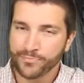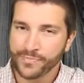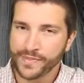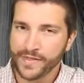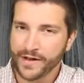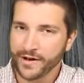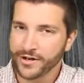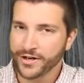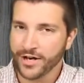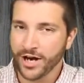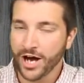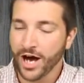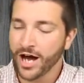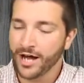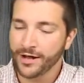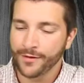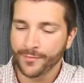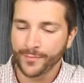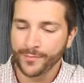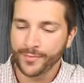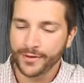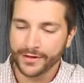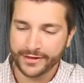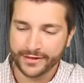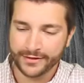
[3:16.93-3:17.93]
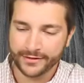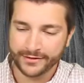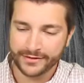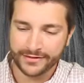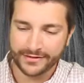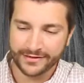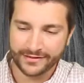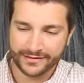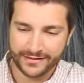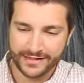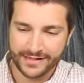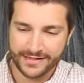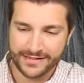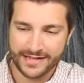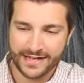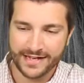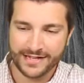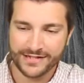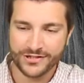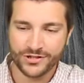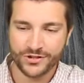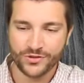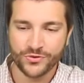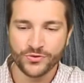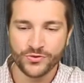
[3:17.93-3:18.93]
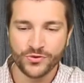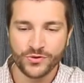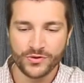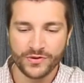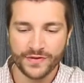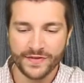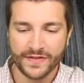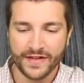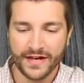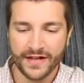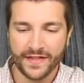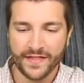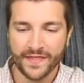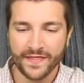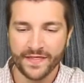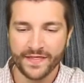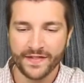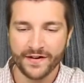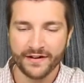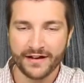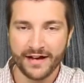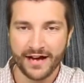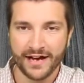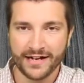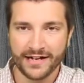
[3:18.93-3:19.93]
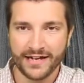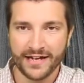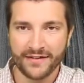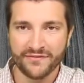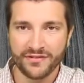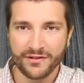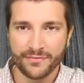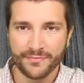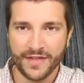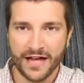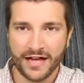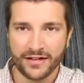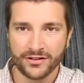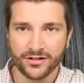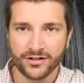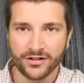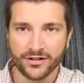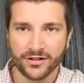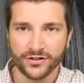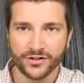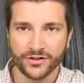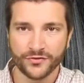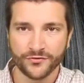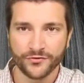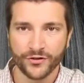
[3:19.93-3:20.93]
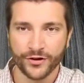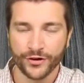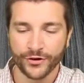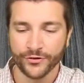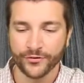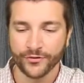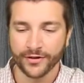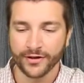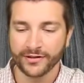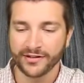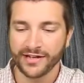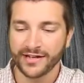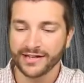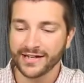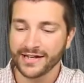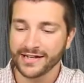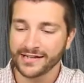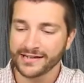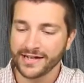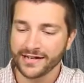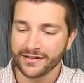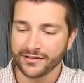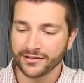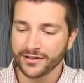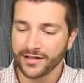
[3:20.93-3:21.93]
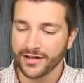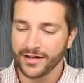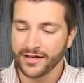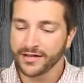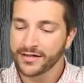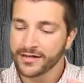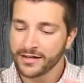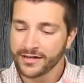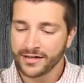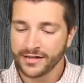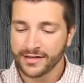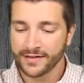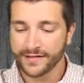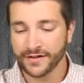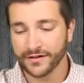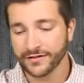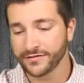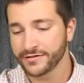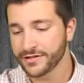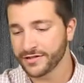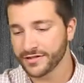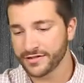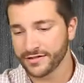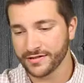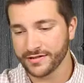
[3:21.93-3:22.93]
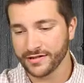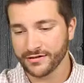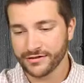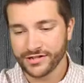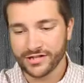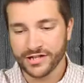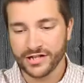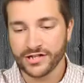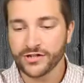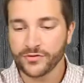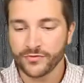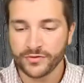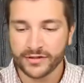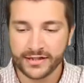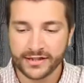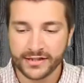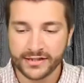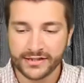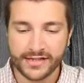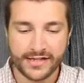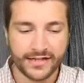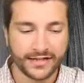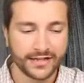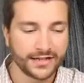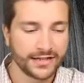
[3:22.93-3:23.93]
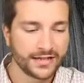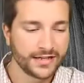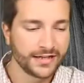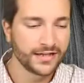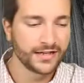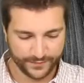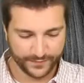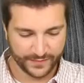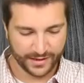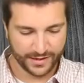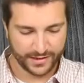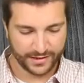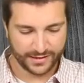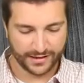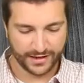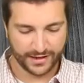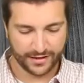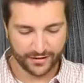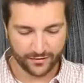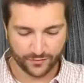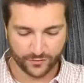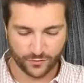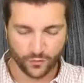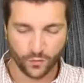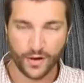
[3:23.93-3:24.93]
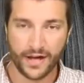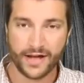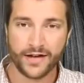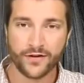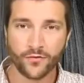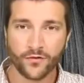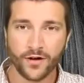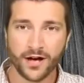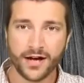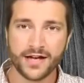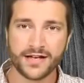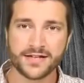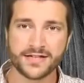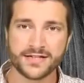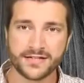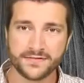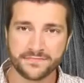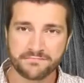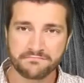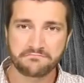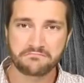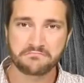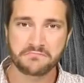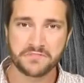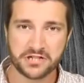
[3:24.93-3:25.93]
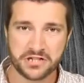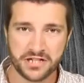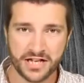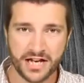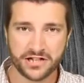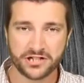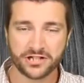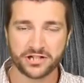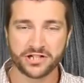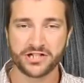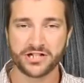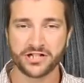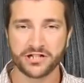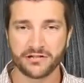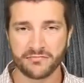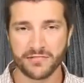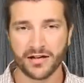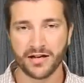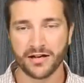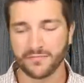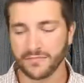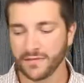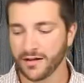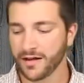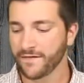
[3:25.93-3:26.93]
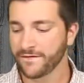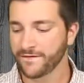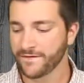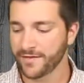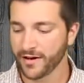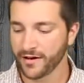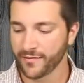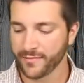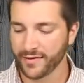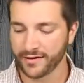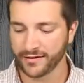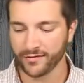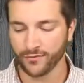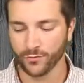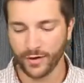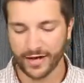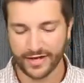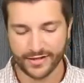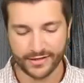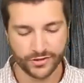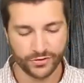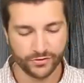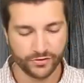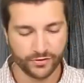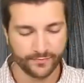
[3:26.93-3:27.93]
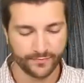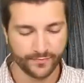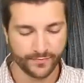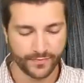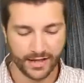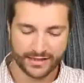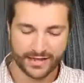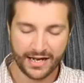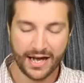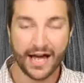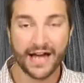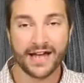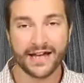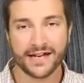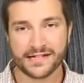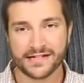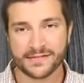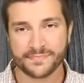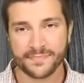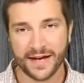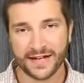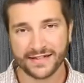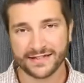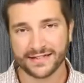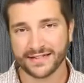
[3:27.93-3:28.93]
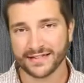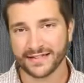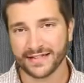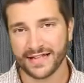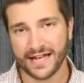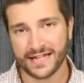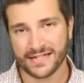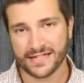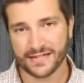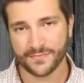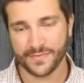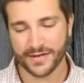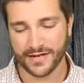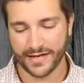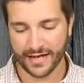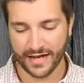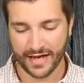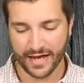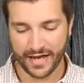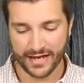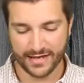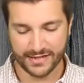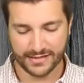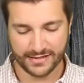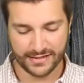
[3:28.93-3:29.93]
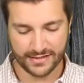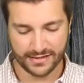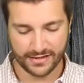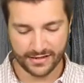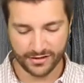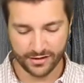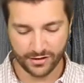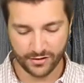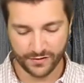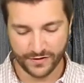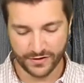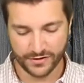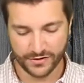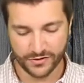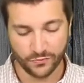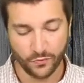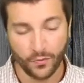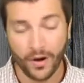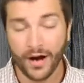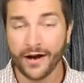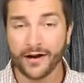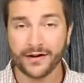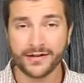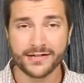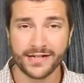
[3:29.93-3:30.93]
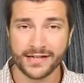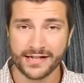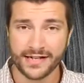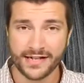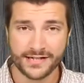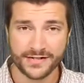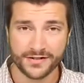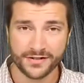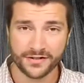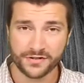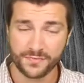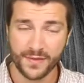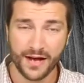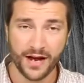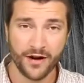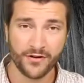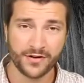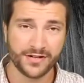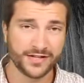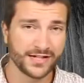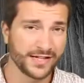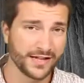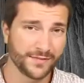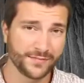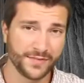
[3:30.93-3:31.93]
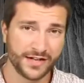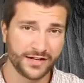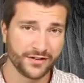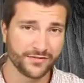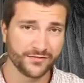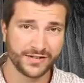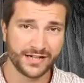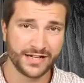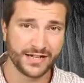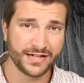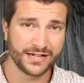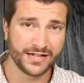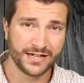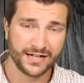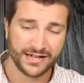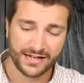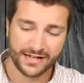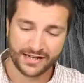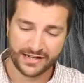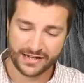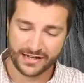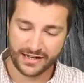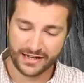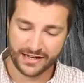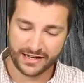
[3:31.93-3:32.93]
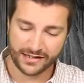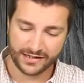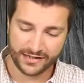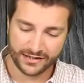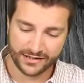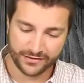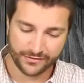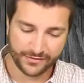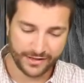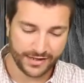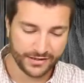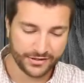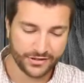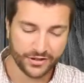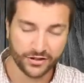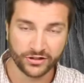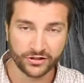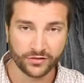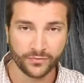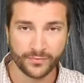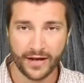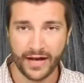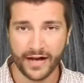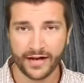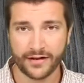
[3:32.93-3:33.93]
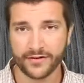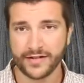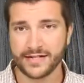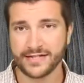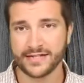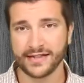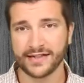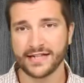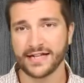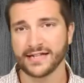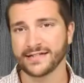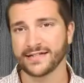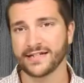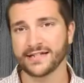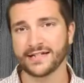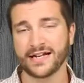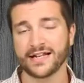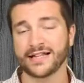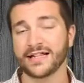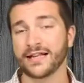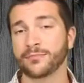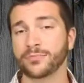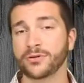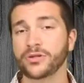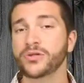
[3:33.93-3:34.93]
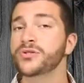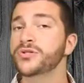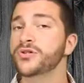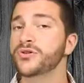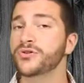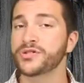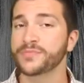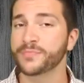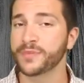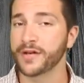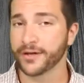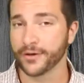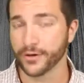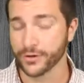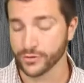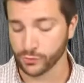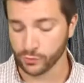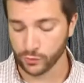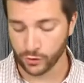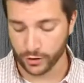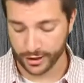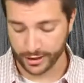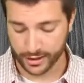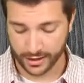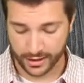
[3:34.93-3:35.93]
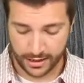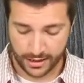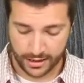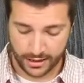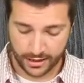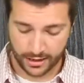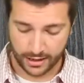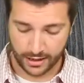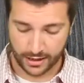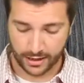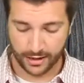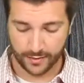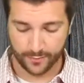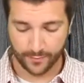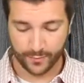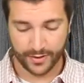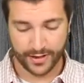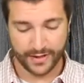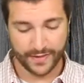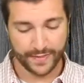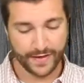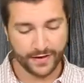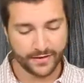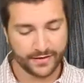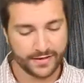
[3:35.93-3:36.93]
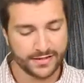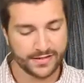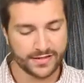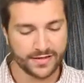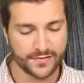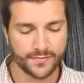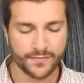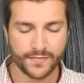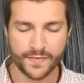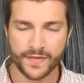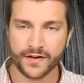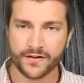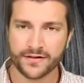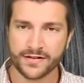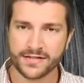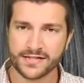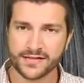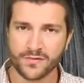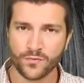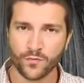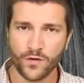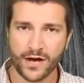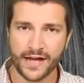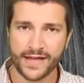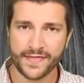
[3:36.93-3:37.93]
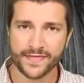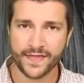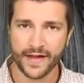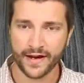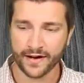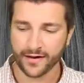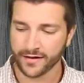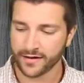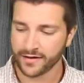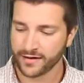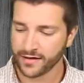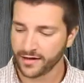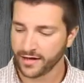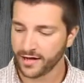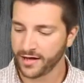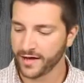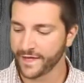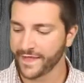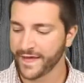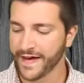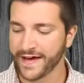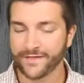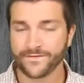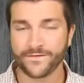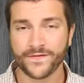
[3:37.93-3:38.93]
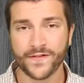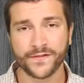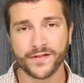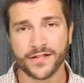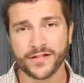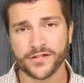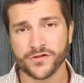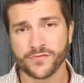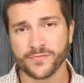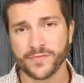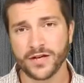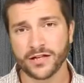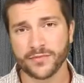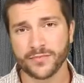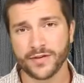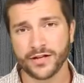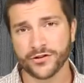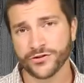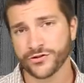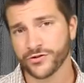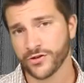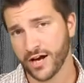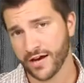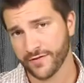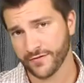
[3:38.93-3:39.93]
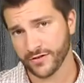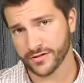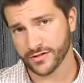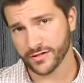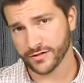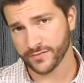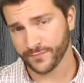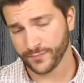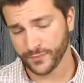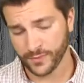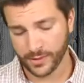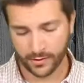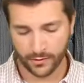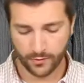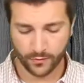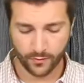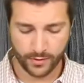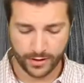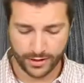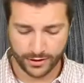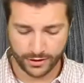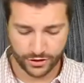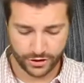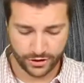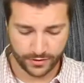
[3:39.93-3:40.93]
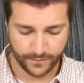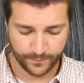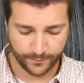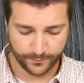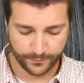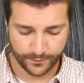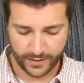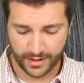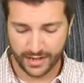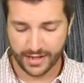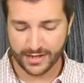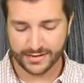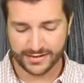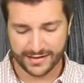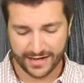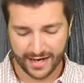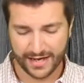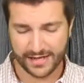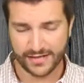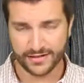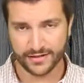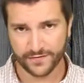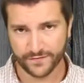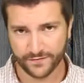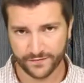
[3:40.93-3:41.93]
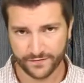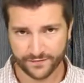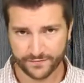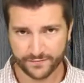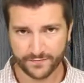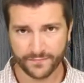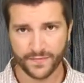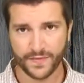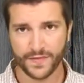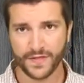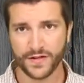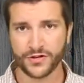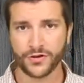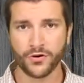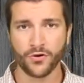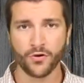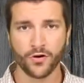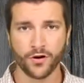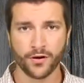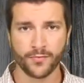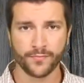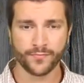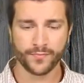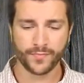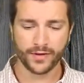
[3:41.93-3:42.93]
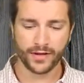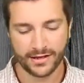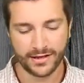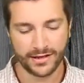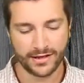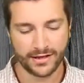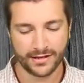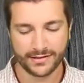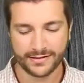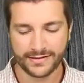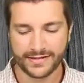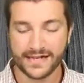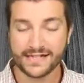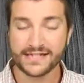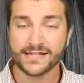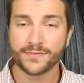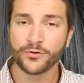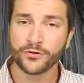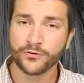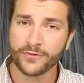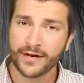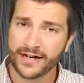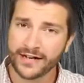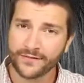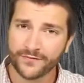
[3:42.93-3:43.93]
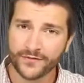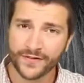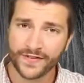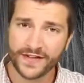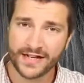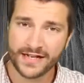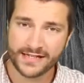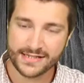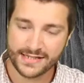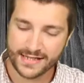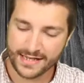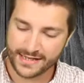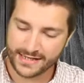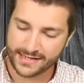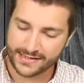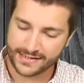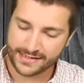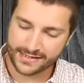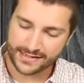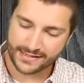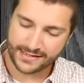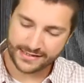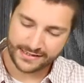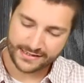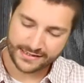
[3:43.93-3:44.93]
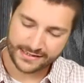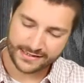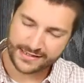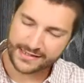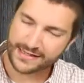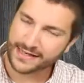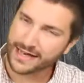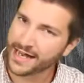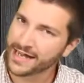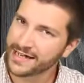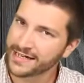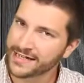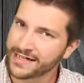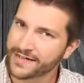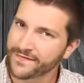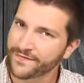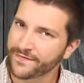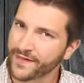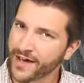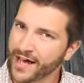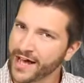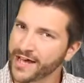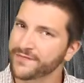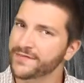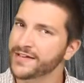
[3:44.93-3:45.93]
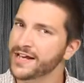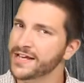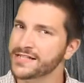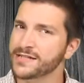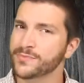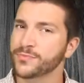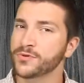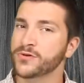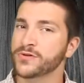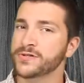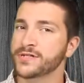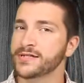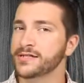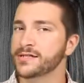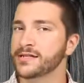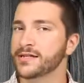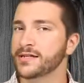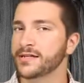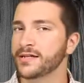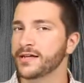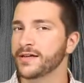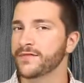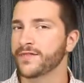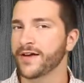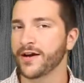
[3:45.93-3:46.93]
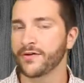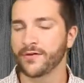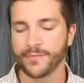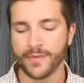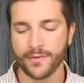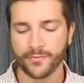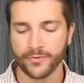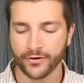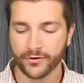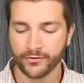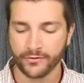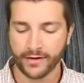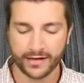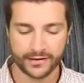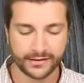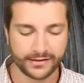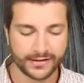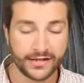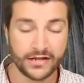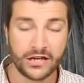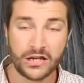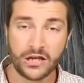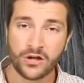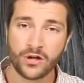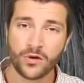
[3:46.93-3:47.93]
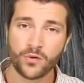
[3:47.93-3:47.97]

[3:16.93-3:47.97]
they're not, but it's cool that they're kind of giving them that look on the front grille. I like that a lot. They're genuinely clean. Now, weight-wise, there's actually a fair amount of weight to them. I expected less, being as, you know, there's a wire to these, there's power to them. They don't need, you know, internal batteries and things like that Bluetooth speakers would. But there is some weight there. They have 52mm drivers, which is kind of the norm. Decibel rating for these is 95 decibels, if I remember correctly,